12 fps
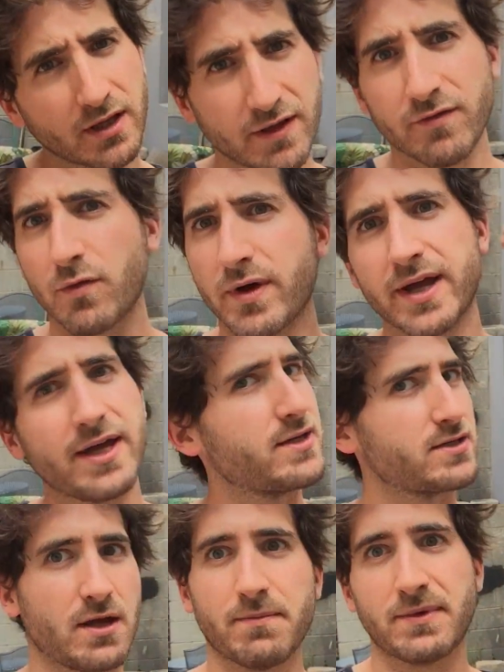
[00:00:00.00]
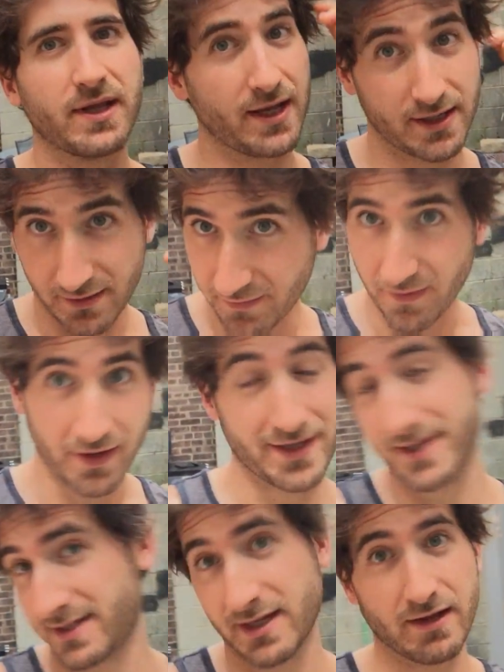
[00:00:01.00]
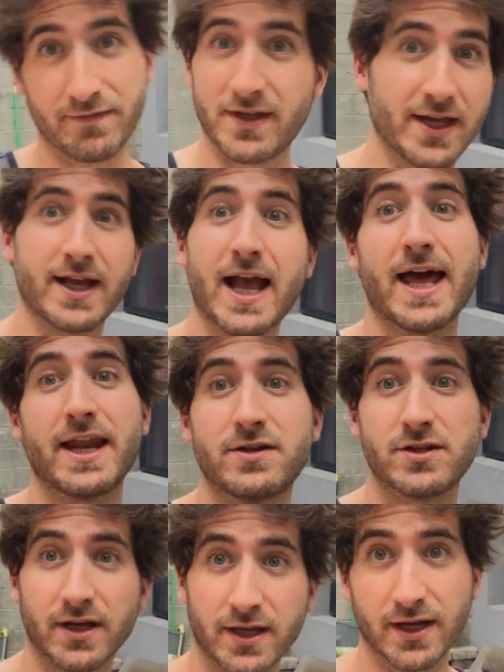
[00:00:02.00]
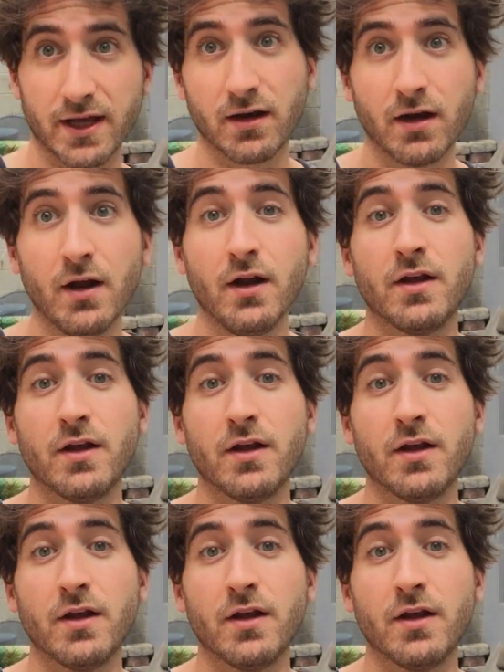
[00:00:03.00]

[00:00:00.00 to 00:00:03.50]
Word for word: giveaways, updates, funny stuff, yeah, gotta check it out.